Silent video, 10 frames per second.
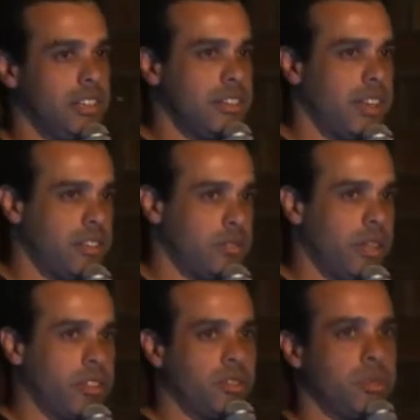That
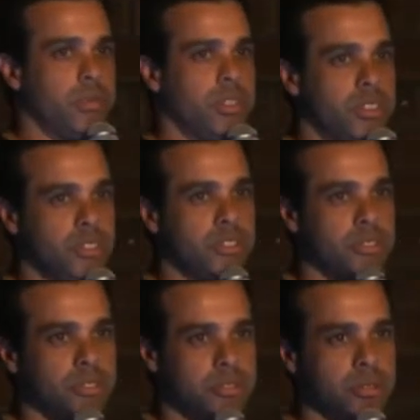because we wanted
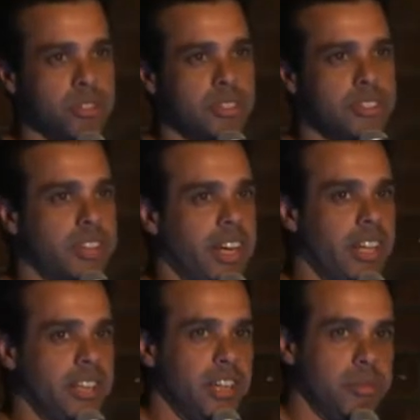to
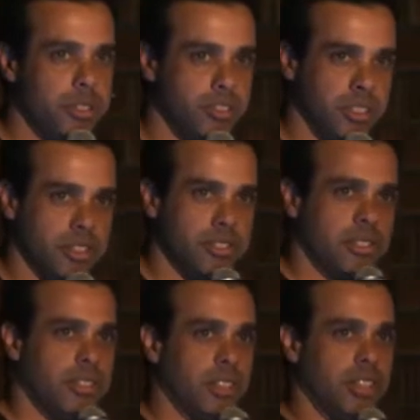scale the images
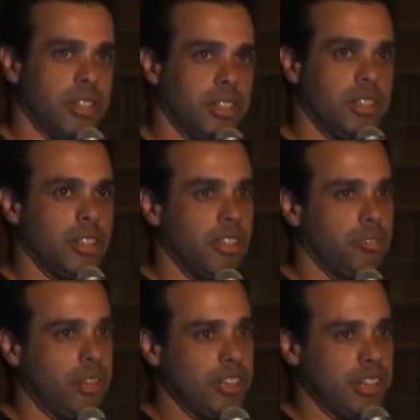
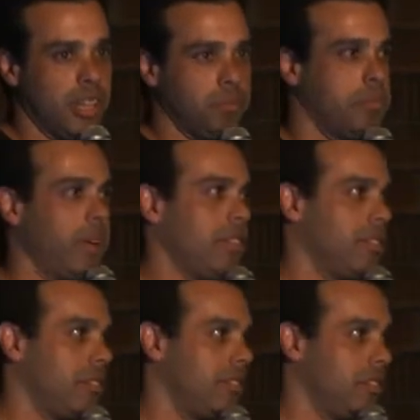on runtime
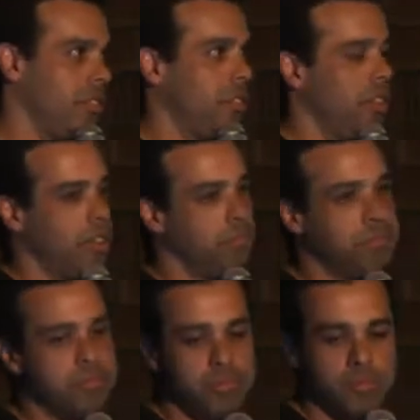based
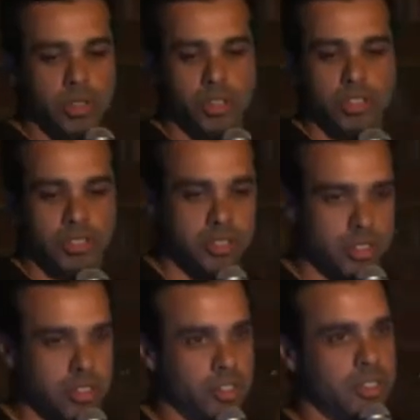on
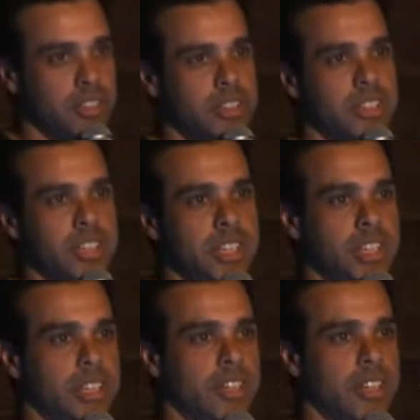
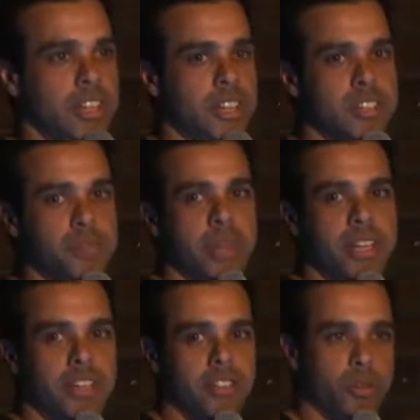the
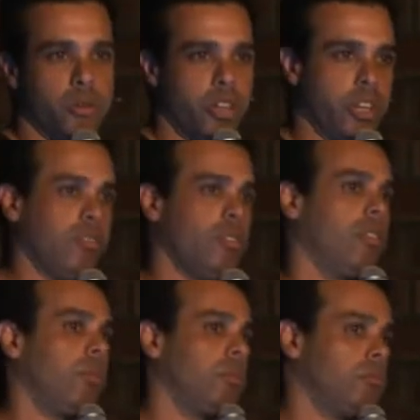display that you're working.
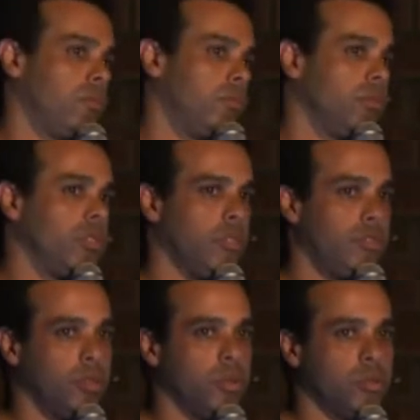
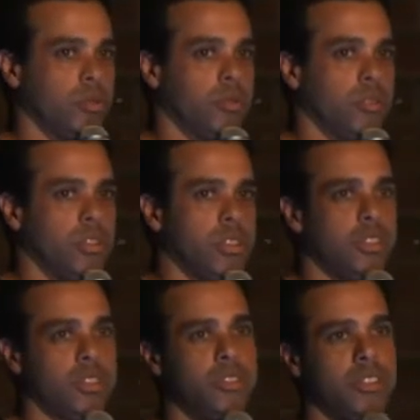If you
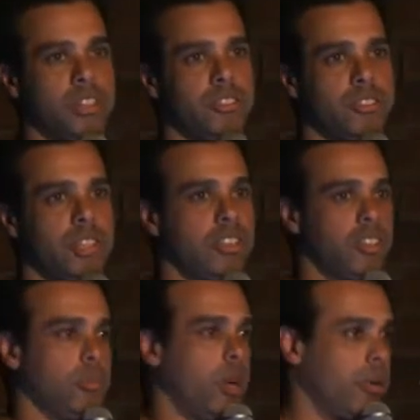look at your site
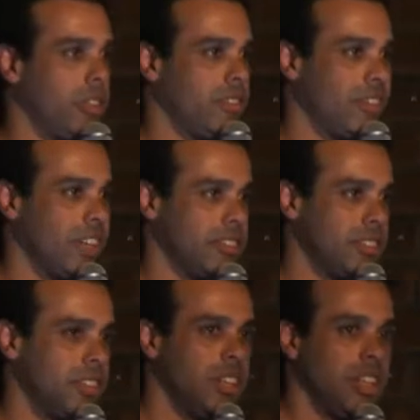on a mobile device,